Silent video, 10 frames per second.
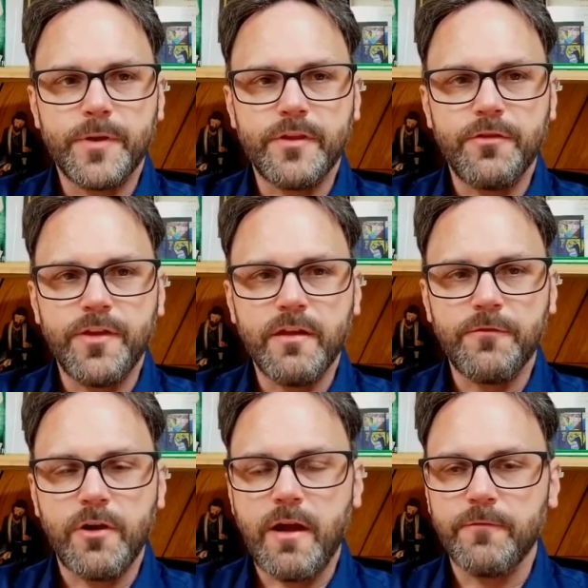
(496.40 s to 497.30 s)
But you think
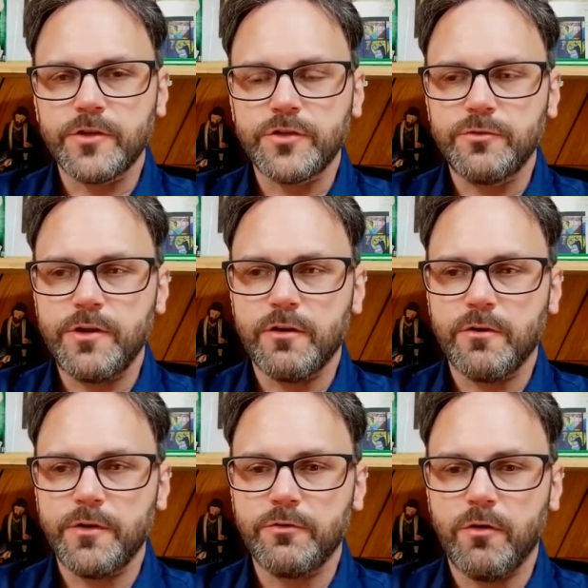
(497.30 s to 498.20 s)
of your average Jew here
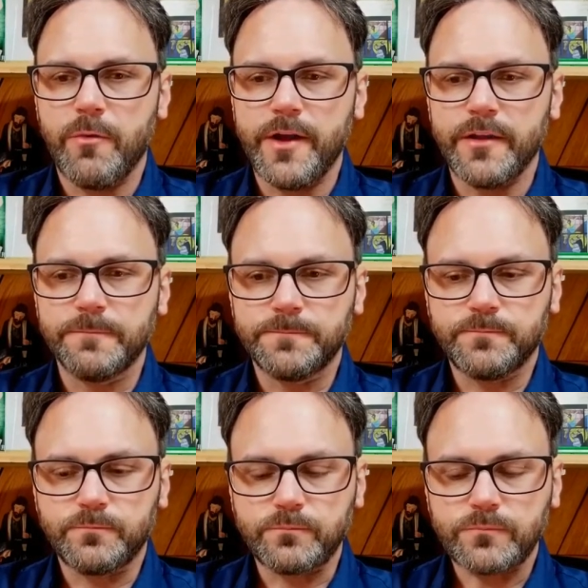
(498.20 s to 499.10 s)
going to a wedding
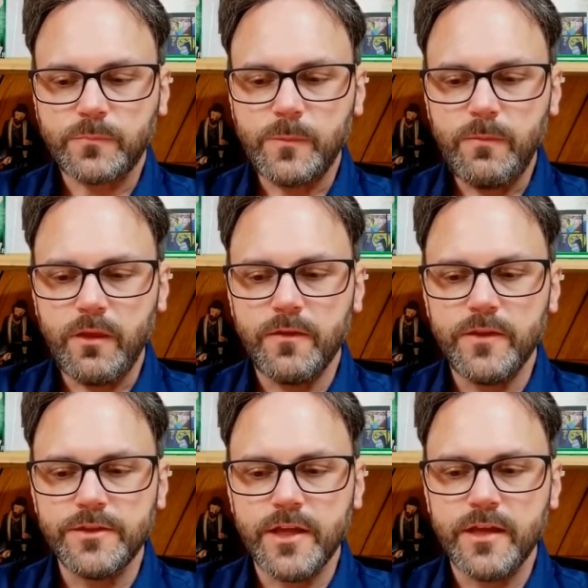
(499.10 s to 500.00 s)
in
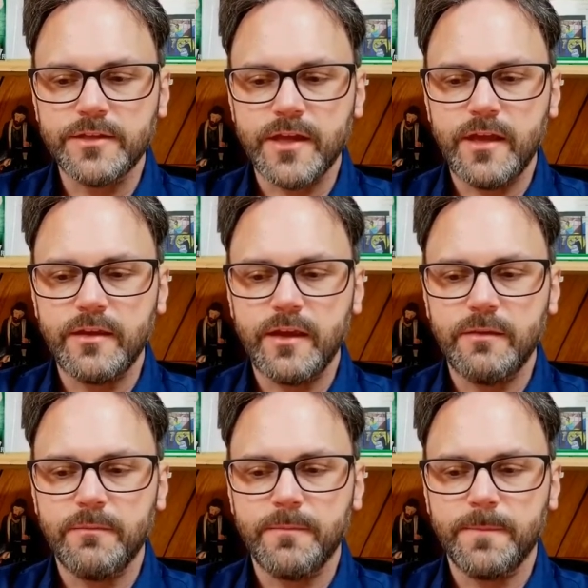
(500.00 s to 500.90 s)
these days
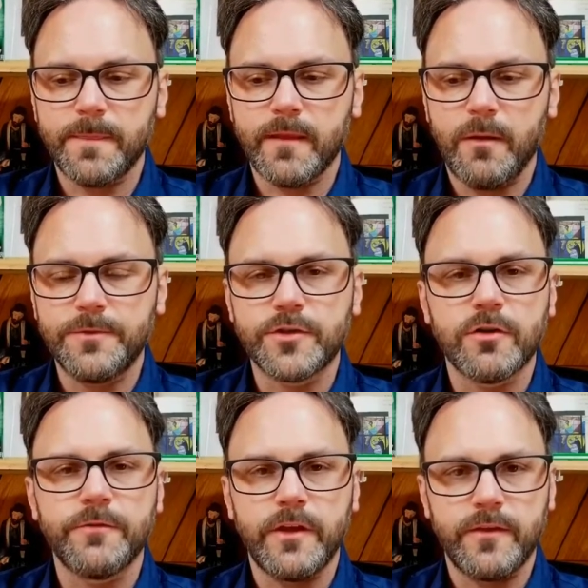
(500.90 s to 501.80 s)
and
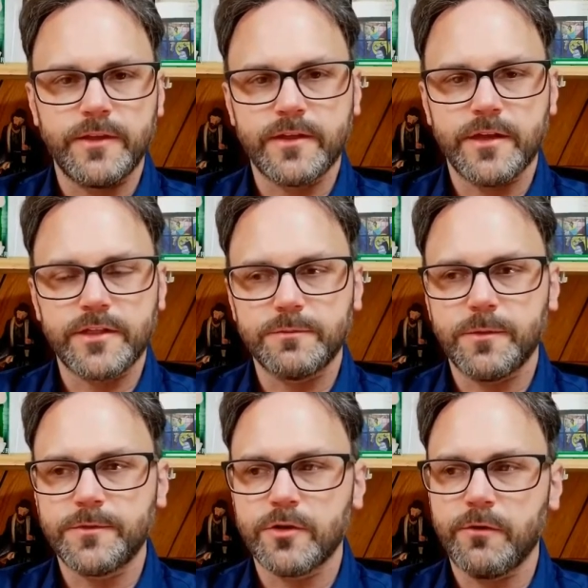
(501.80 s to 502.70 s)
observing these customs,
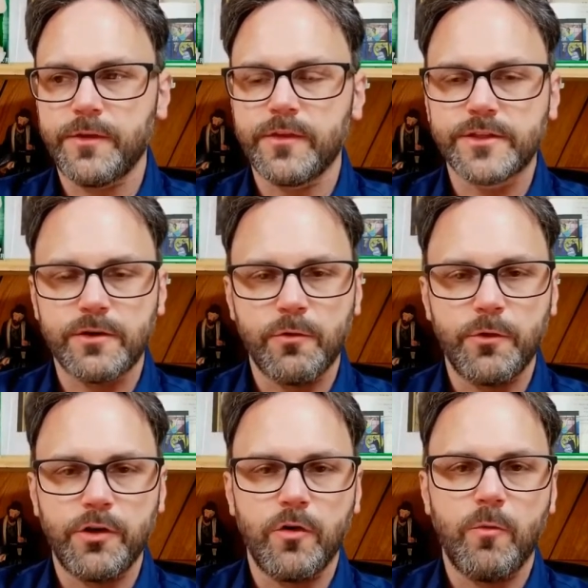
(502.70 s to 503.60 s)
observing the
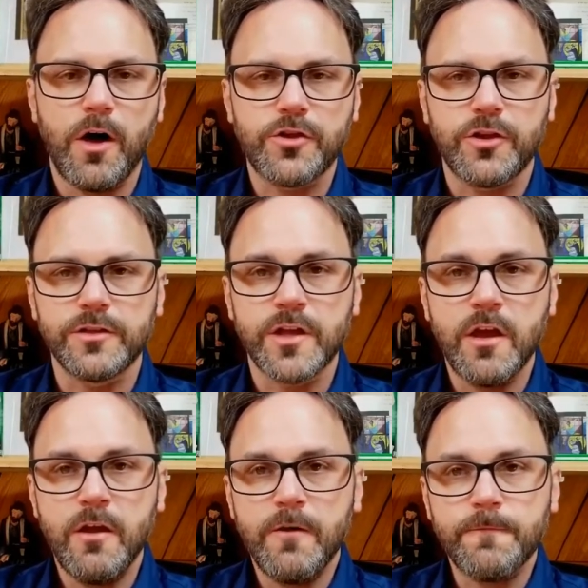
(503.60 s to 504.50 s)
ceremonial washings
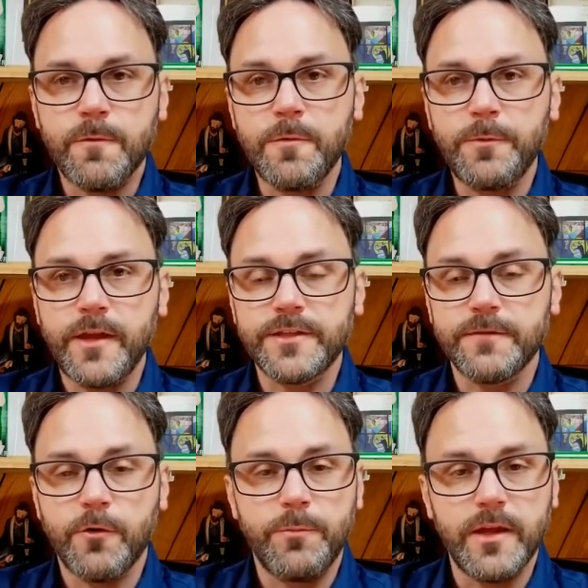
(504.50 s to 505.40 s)
from a place
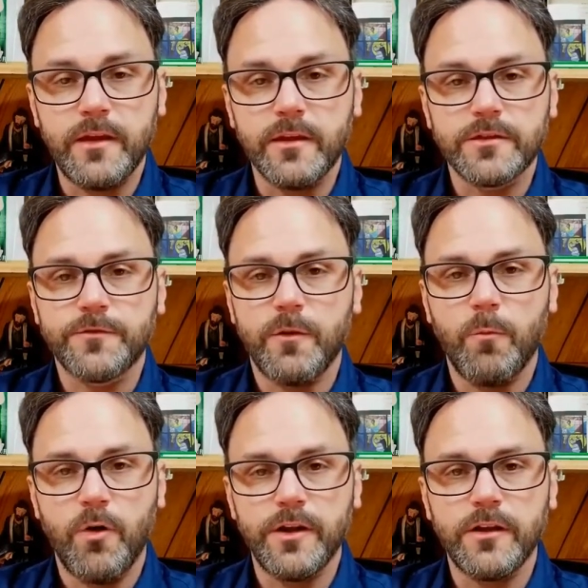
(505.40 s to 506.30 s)
of obedience,
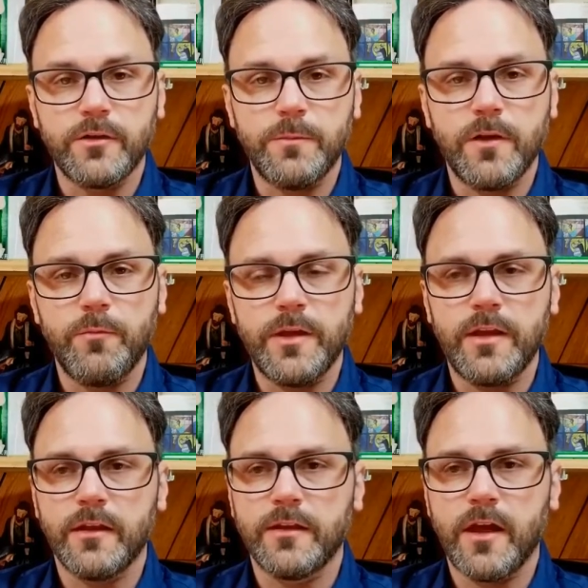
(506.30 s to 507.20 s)
from wanting to be
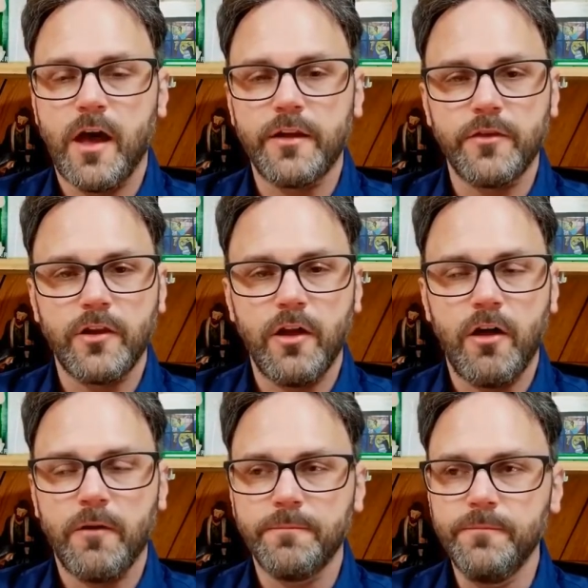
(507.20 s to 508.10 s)
obedient to God and the
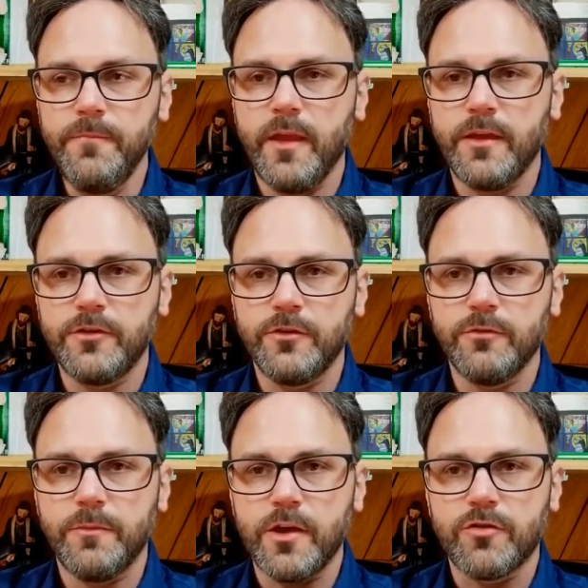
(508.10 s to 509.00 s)
law and
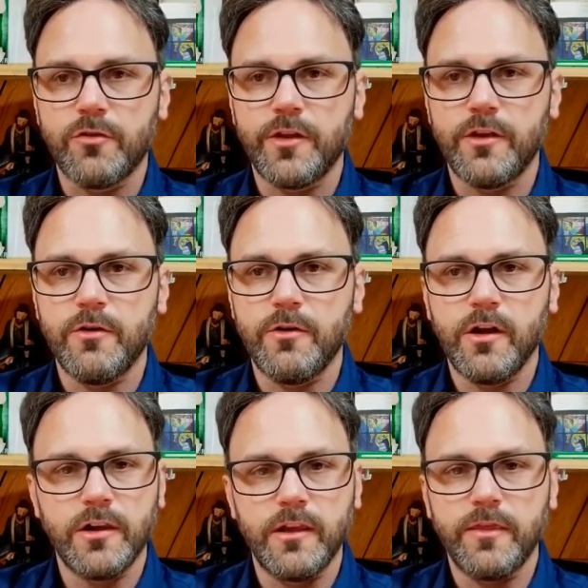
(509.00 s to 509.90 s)
to make sure that no
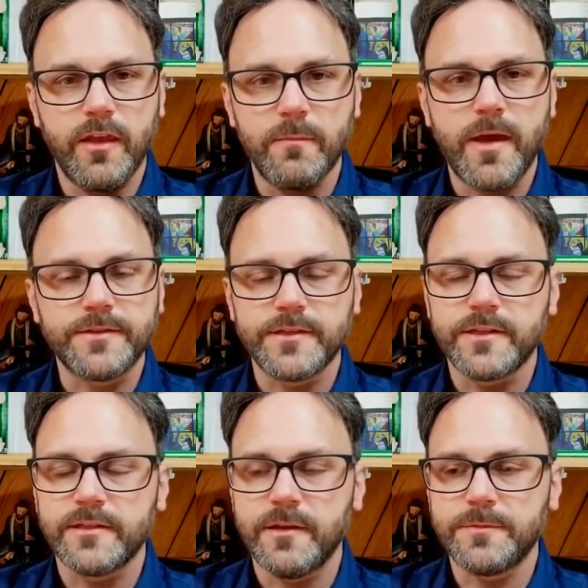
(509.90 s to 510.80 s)
unclean thing passes
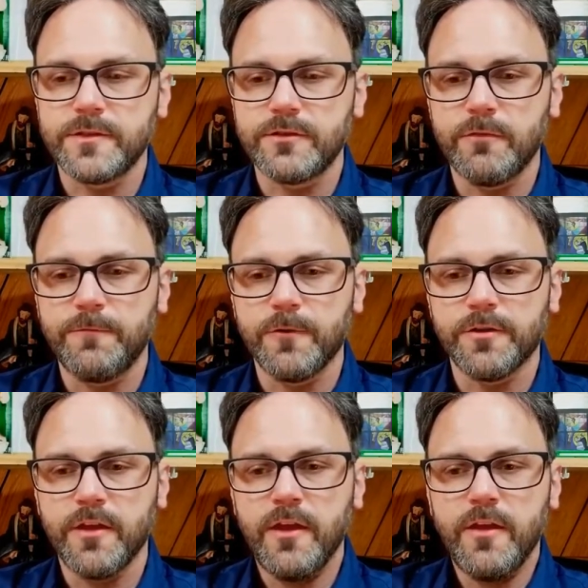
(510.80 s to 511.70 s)
his lips and so
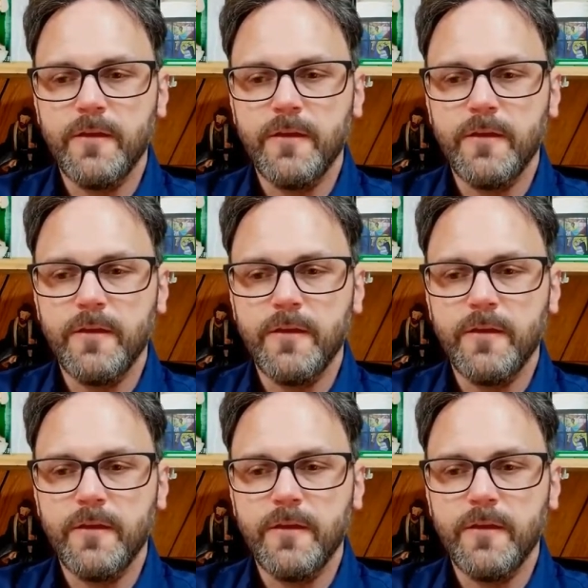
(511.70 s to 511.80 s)
forth.